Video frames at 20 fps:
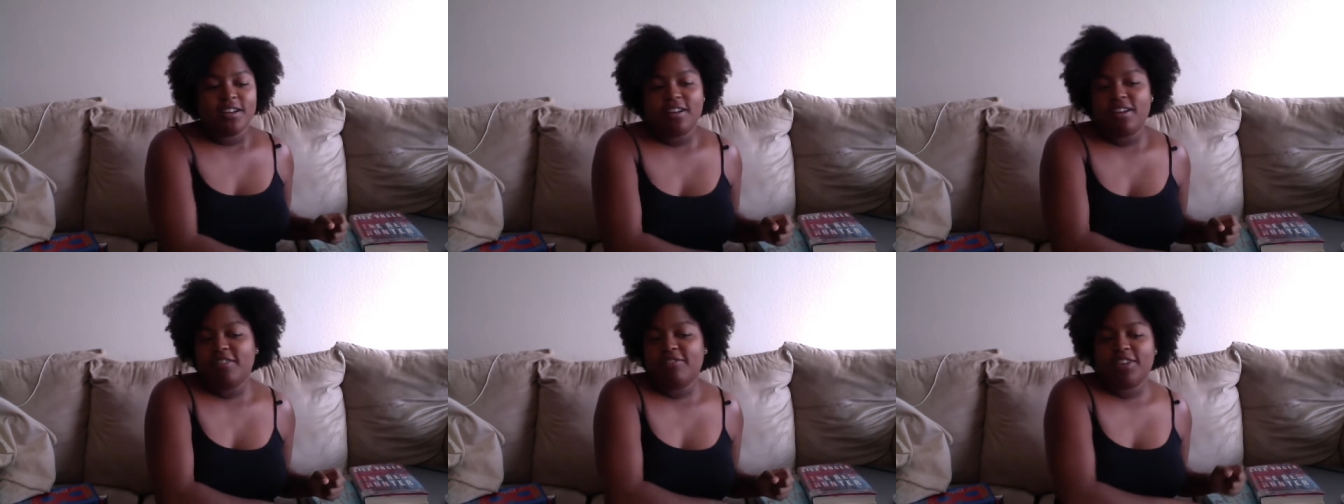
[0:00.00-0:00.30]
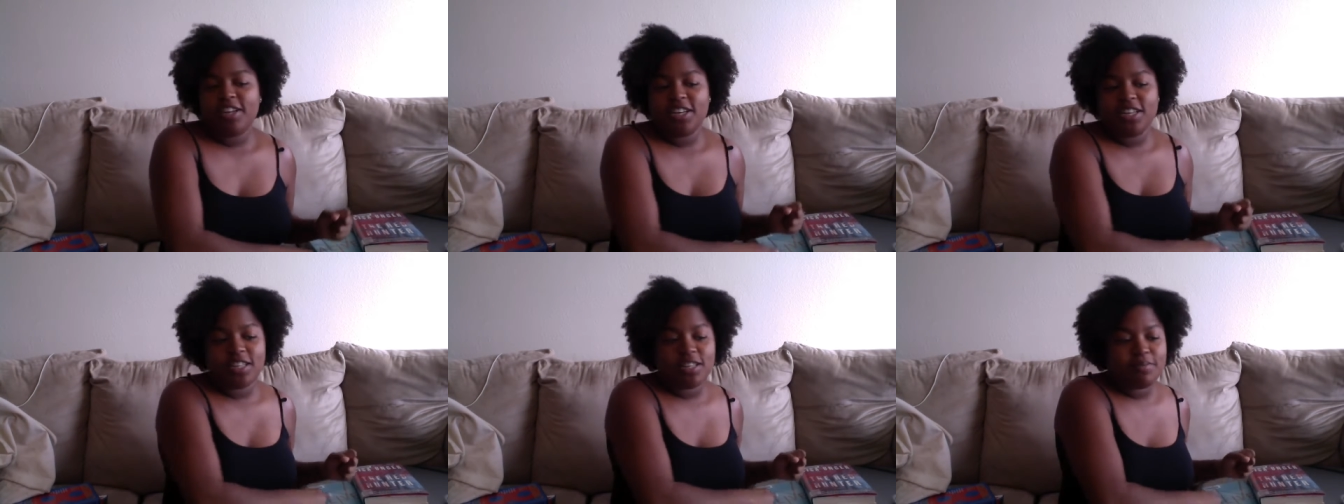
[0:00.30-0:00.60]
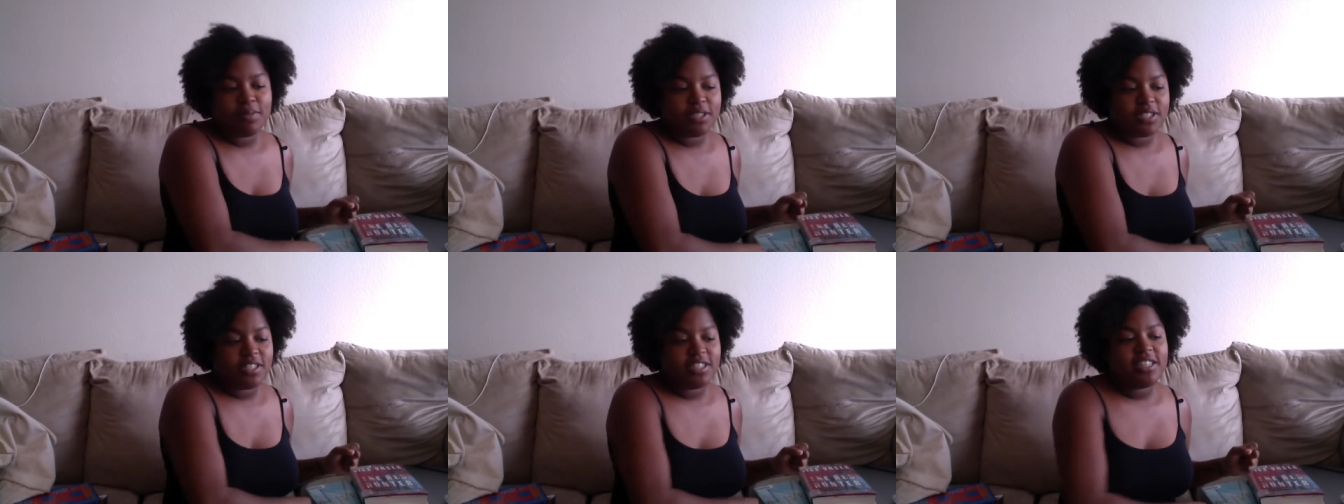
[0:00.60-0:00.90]
of any of the
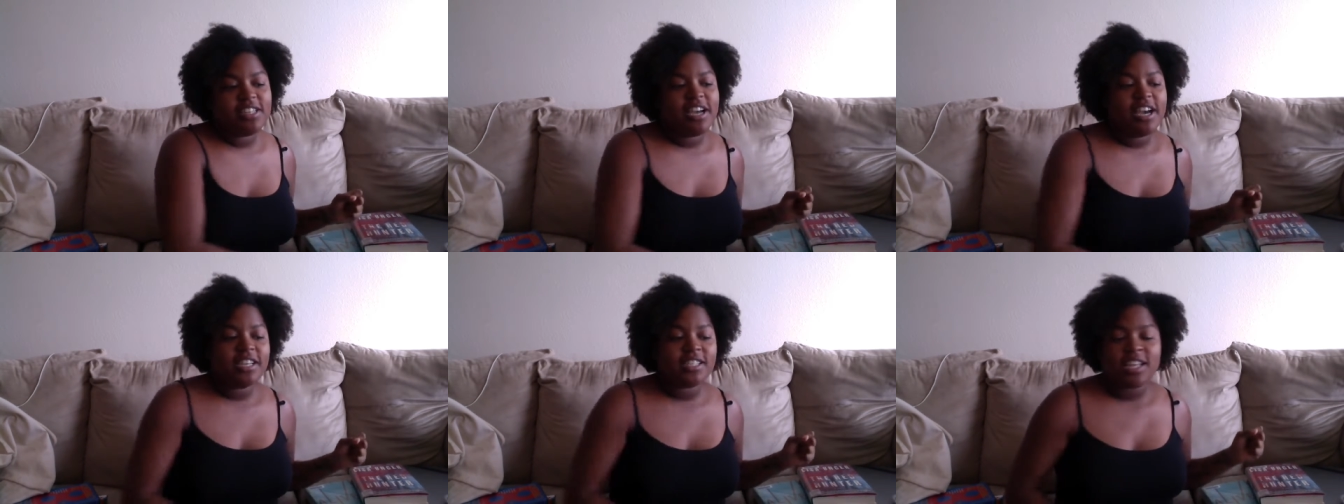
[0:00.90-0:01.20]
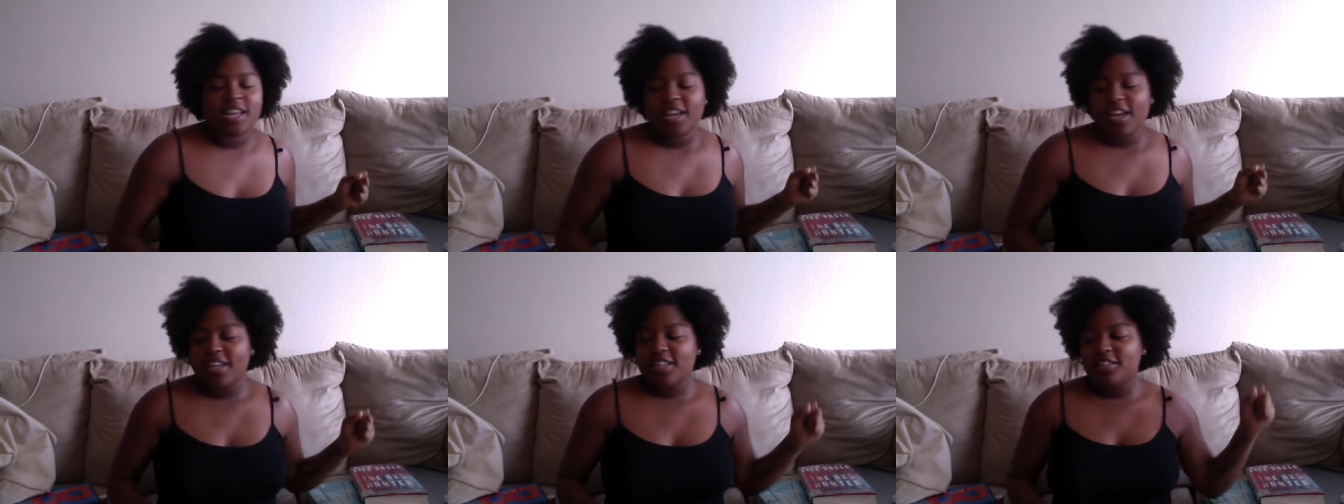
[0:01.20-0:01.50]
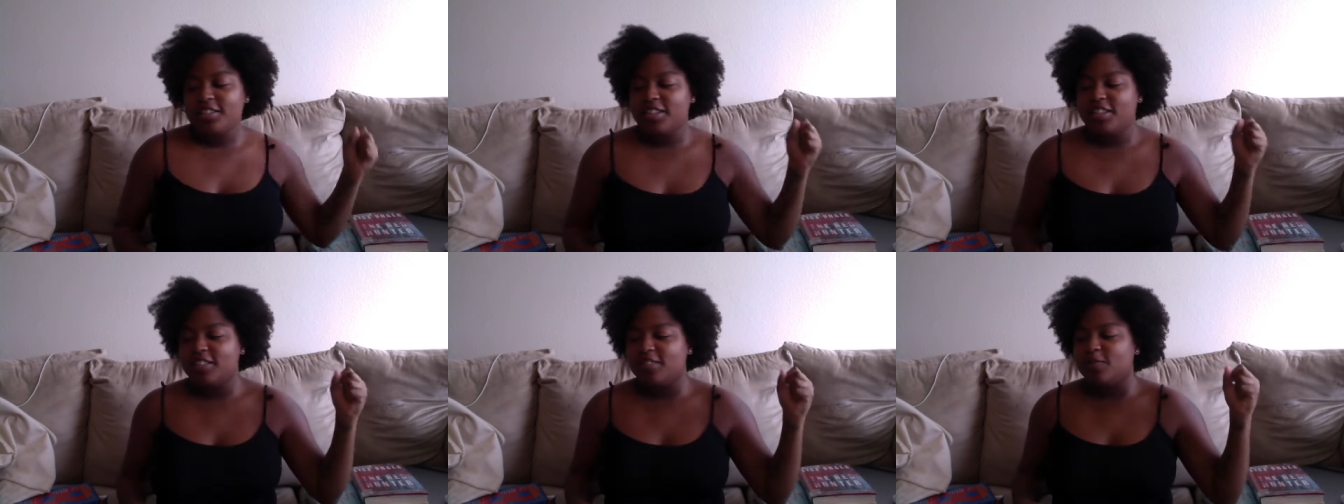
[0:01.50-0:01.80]
books that he has
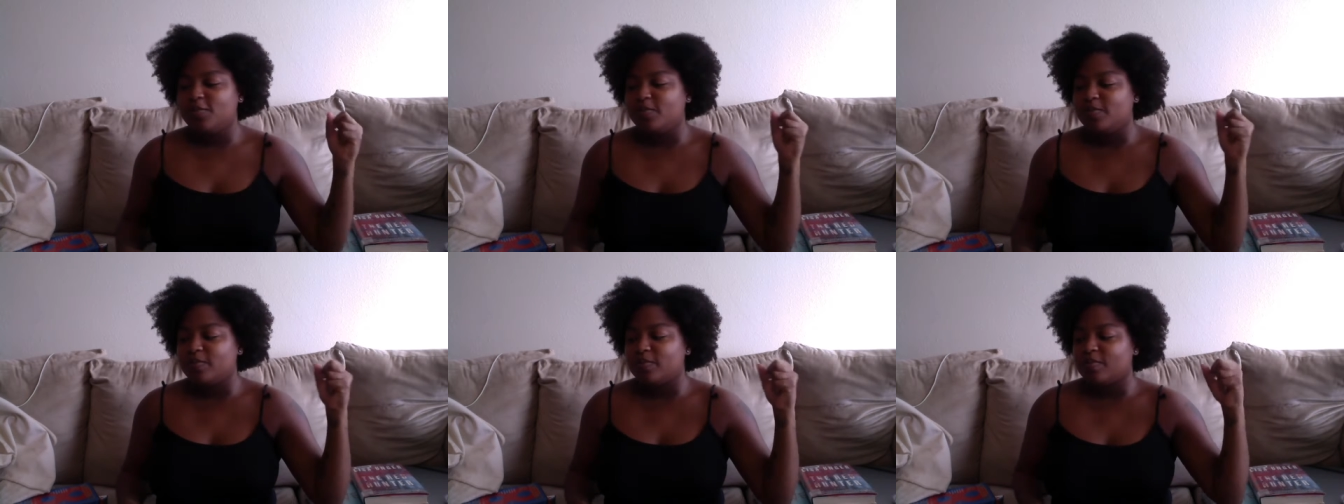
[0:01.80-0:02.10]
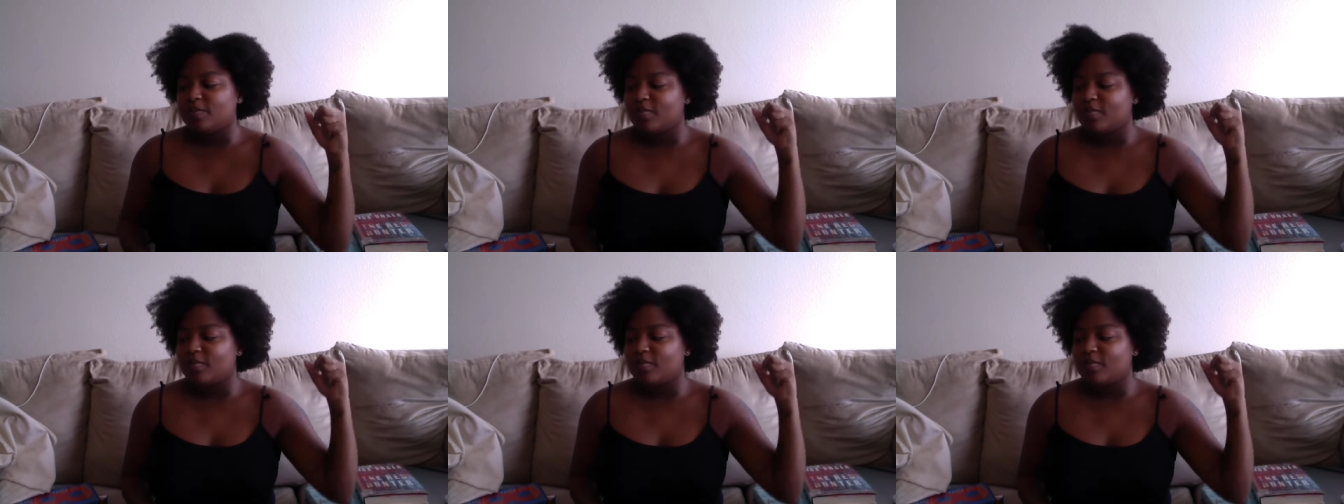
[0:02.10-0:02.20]
and then